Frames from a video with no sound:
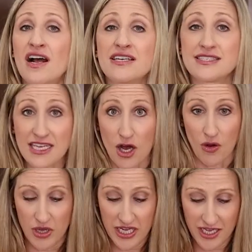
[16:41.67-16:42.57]
So
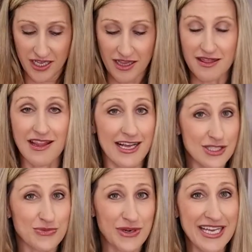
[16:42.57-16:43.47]

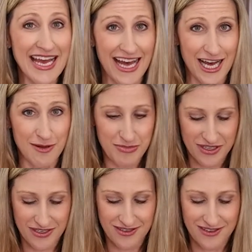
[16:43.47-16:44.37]
let's recap
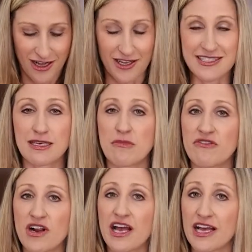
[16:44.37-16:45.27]
on some
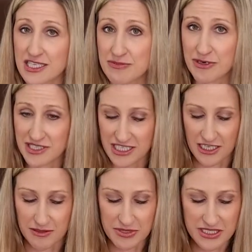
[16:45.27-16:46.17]
of our expert
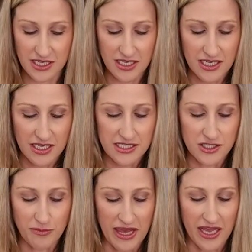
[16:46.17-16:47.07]
tips
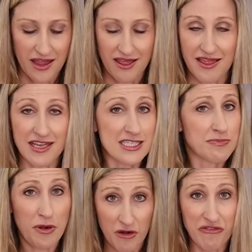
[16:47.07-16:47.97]
to make this
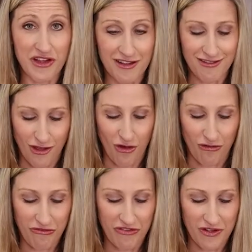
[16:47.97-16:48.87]
perfect
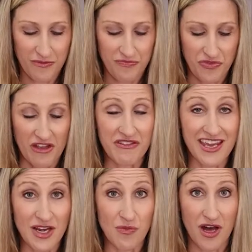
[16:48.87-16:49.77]
loaf of
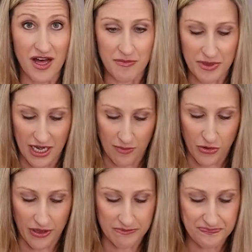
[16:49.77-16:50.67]
quinoa banana
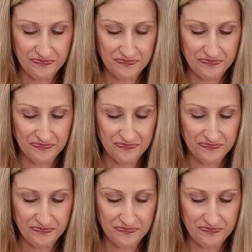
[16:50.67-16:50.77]
bread.